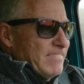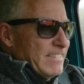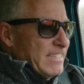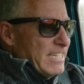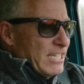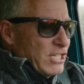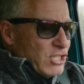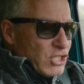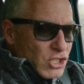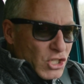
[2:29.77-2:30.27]

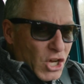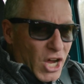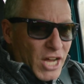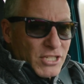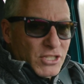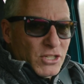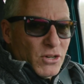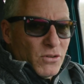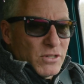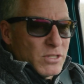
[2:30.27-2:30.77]
The
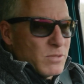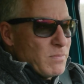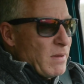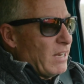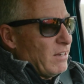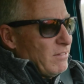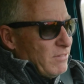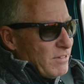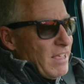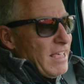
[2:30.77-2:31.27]
exhaust note is
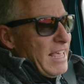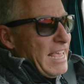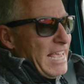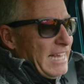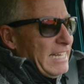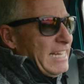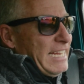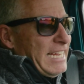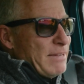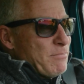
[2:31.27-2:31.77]
mellow.
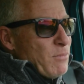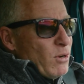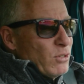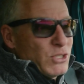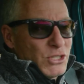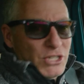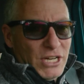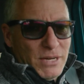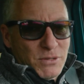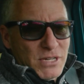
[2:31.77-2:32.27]
Like in
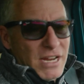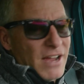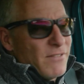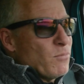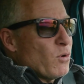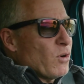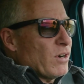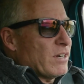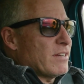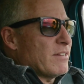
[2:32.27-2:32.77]
most Jeeps, you
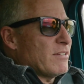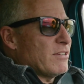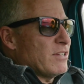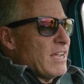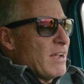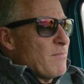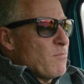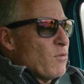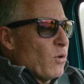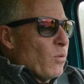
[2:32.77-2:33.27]
have more
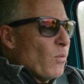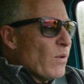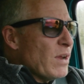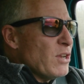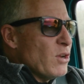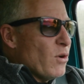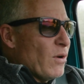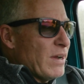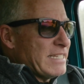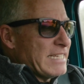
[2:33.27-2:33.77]

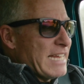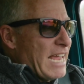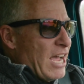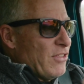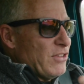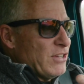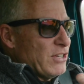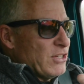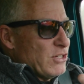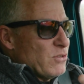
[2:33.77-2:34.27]
wind noise
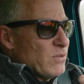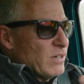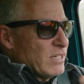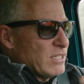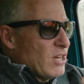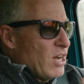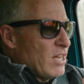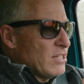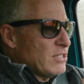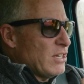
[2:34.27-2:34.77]
now than you do
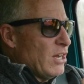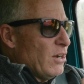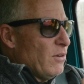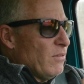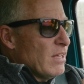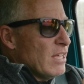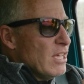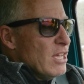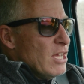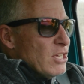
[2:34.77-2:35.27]
exhaust note.
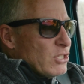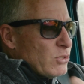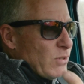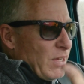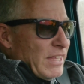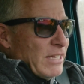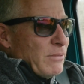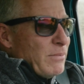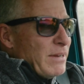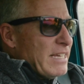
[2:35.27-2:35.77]
So
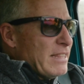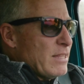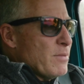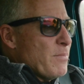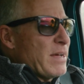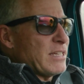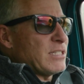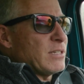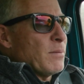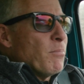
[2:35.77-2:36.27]
I think we get the
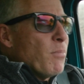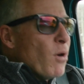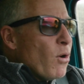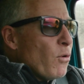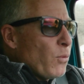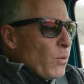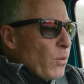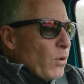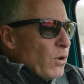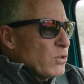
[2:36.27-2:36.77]
best of
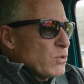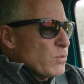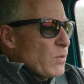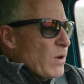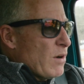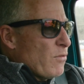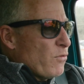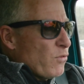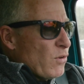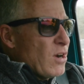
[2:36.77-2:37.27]
both worlds,
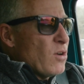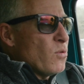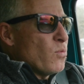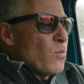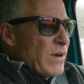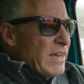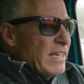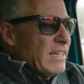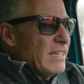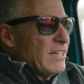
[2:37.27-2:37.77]
where if we're out
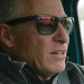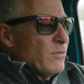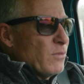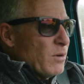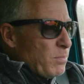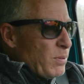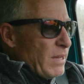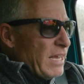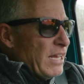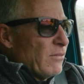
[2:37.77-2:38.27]
wheeling and
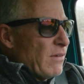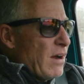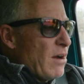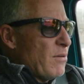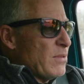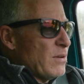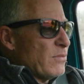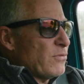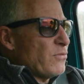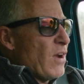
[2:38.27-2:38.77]
we're playing
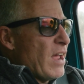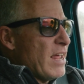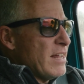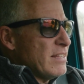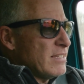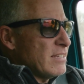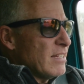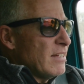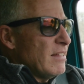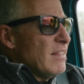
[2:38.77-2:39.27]
around with our
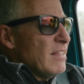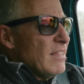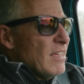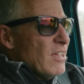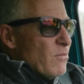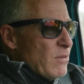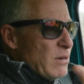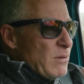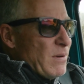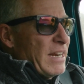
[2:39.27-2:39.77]
friends,
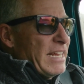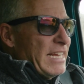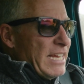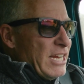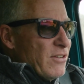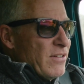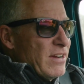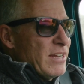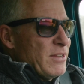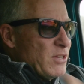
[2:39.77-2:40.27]
we want to
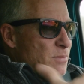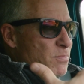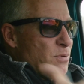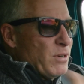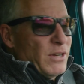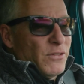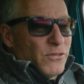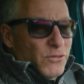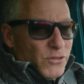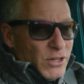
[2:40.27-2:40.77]
hear it. You
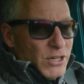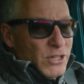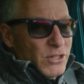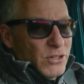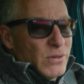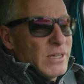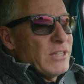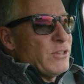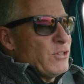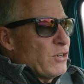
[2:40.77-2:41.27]
put your foot
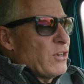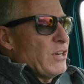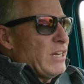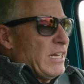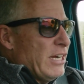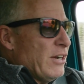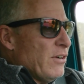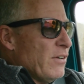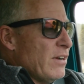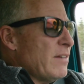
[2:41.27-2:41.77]
into it, you're going
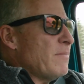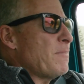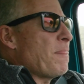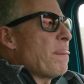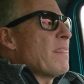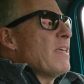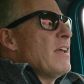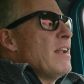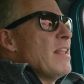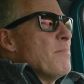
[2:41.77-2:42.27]
to hear it.
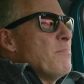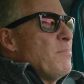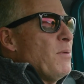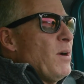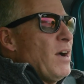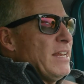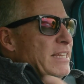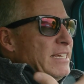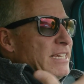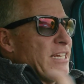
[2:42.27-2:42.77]

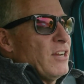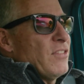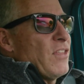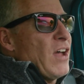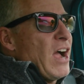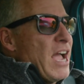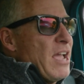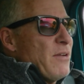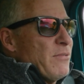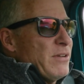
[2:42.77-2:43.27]
But you get on
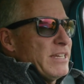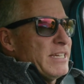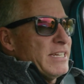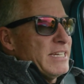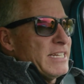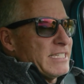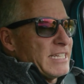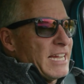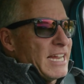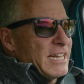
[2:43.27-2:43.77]
the highway and
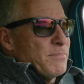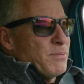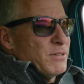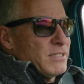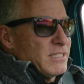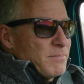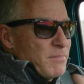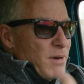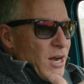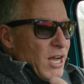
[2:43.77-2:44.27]
you decide to
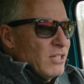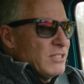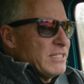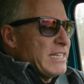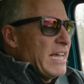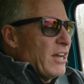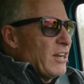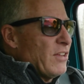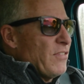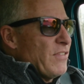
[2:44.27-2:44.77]
put some miles
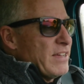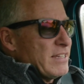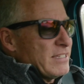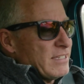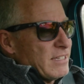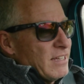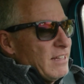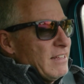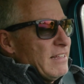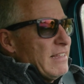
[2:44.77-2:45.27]
down on this.